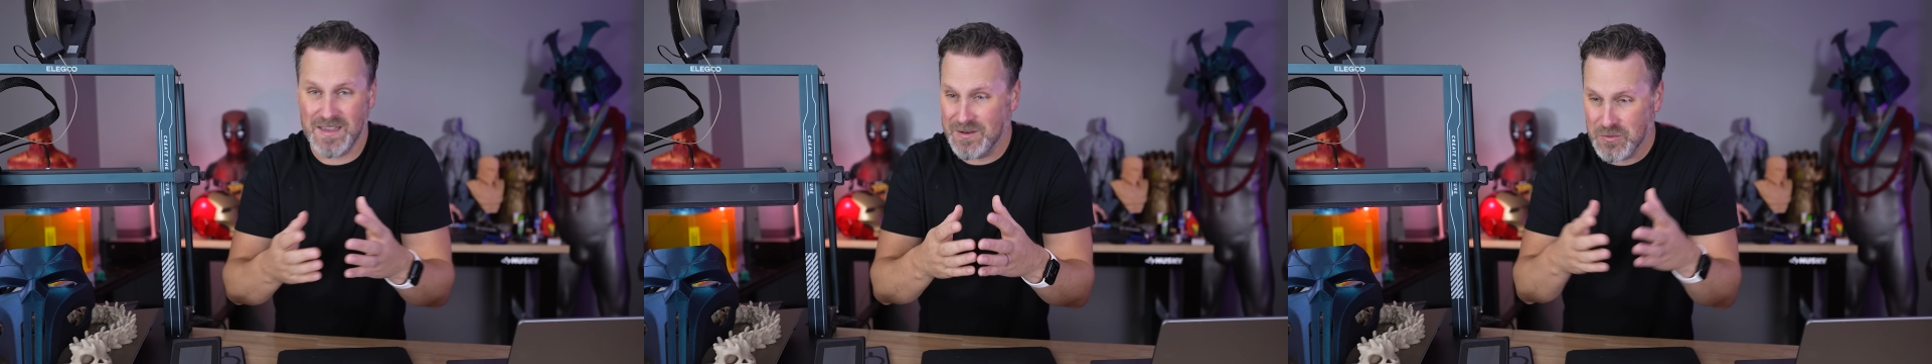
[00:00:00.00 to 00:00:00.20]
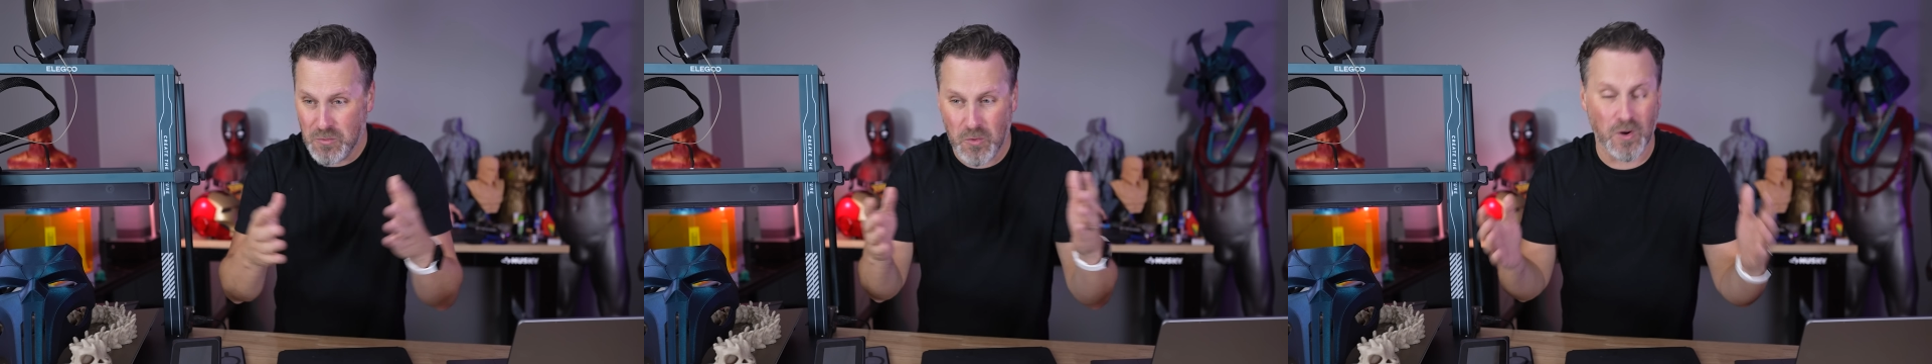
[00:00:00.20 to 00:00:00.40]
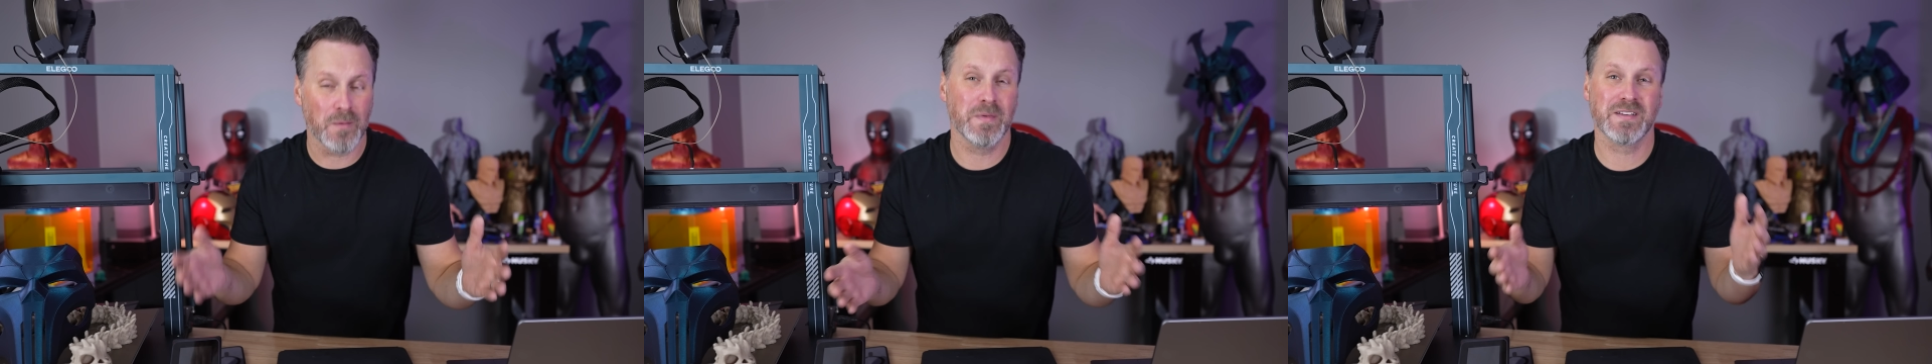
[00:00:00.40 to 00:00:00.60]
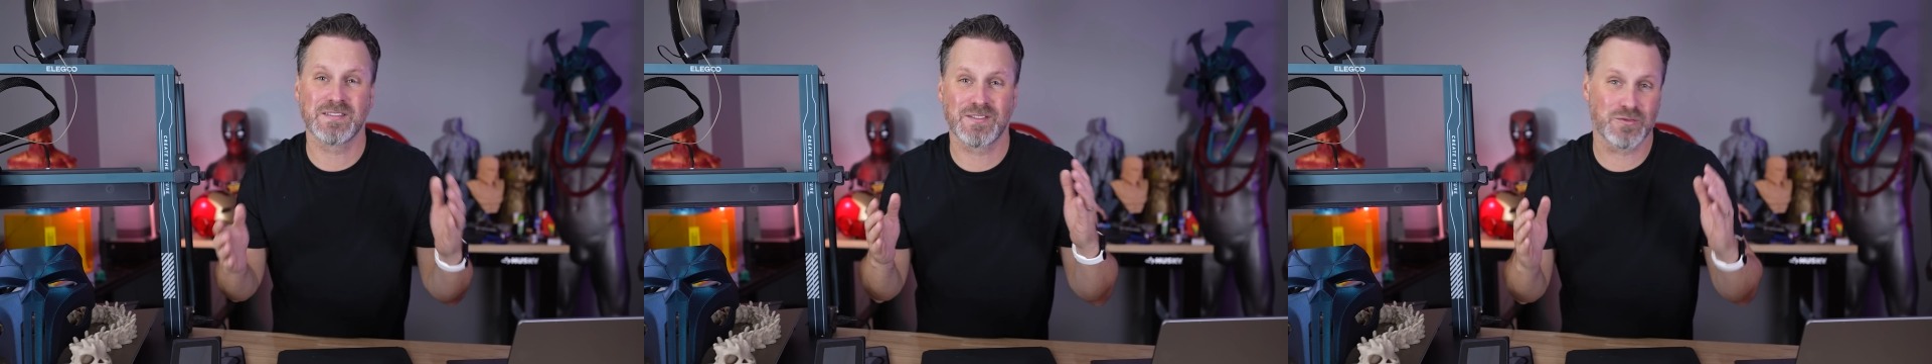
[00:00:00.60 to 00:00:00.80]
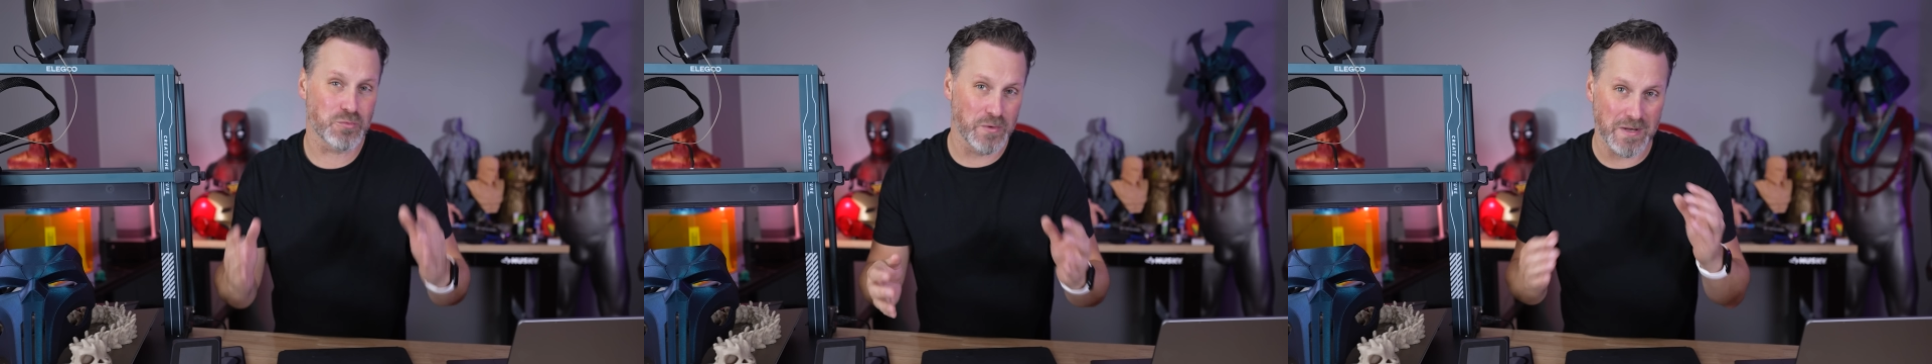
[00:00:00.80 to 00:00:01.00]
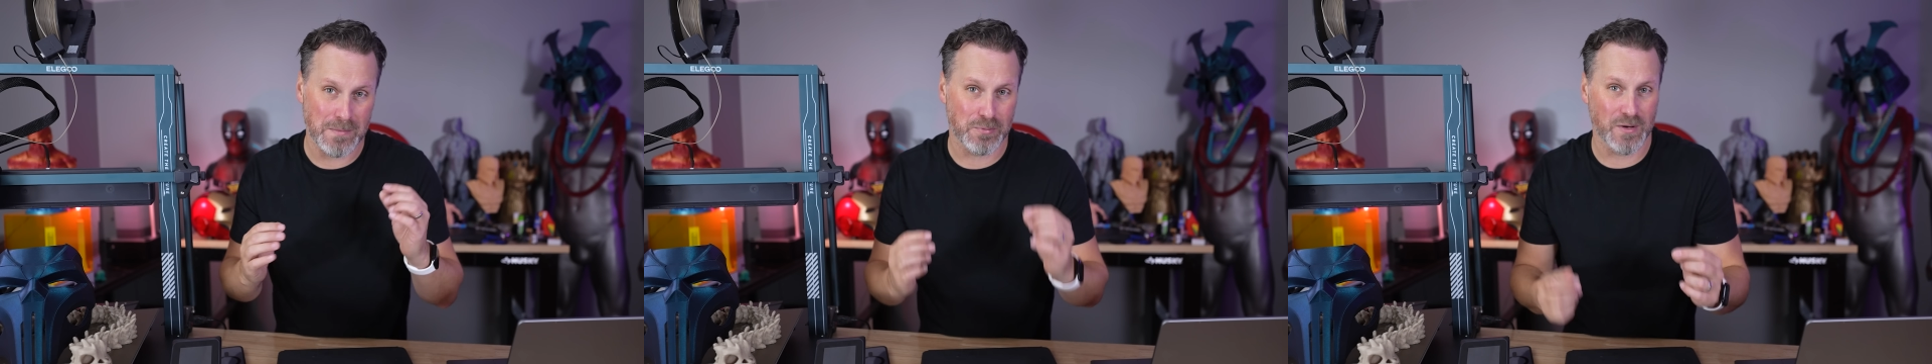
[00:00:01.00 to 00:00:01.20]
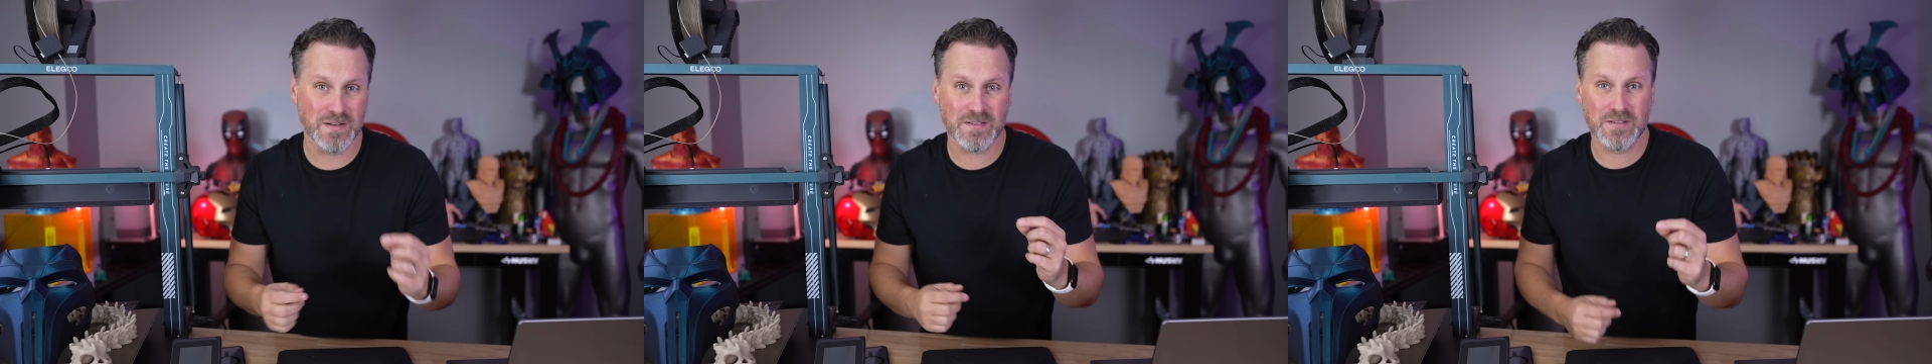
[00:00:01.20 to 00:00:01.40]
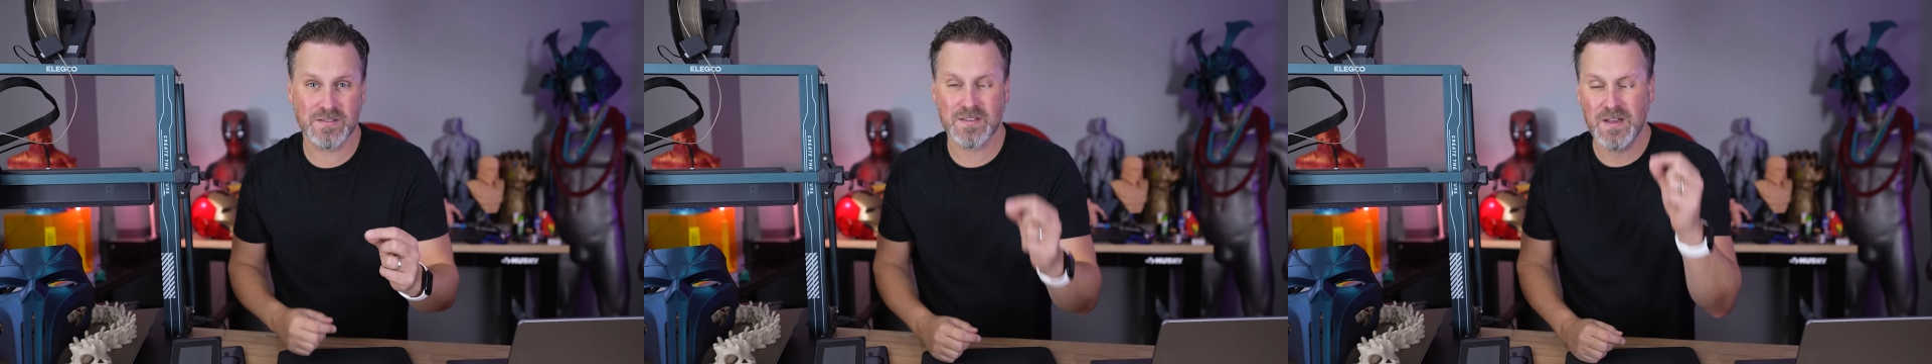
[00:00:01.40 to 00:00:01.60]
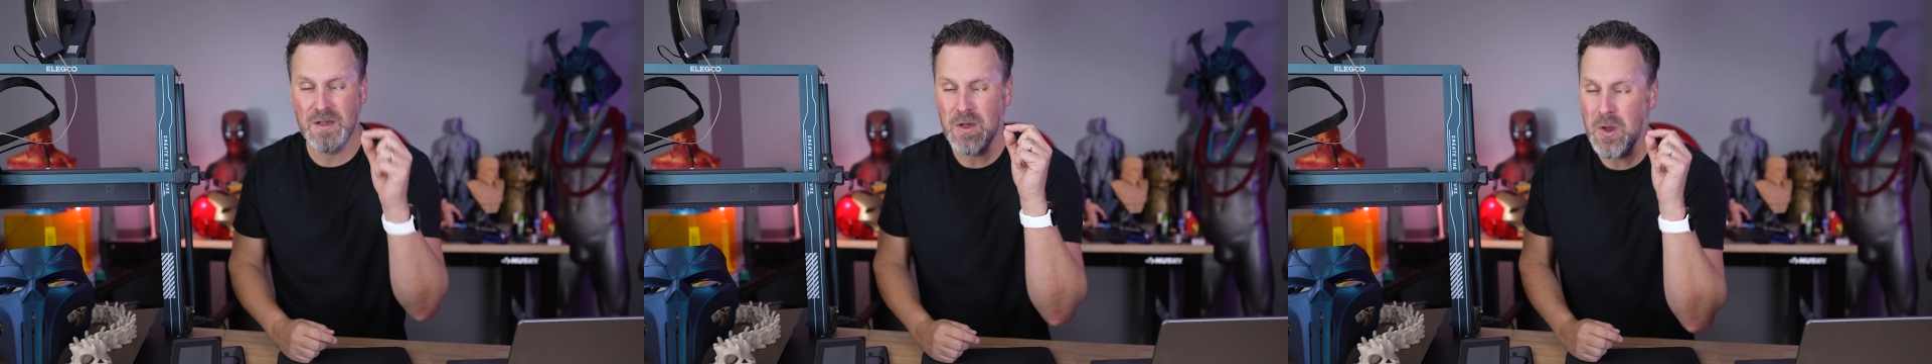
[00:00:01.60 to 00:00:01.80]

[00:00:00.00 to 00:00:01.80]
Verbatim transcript: enormous 3D printers?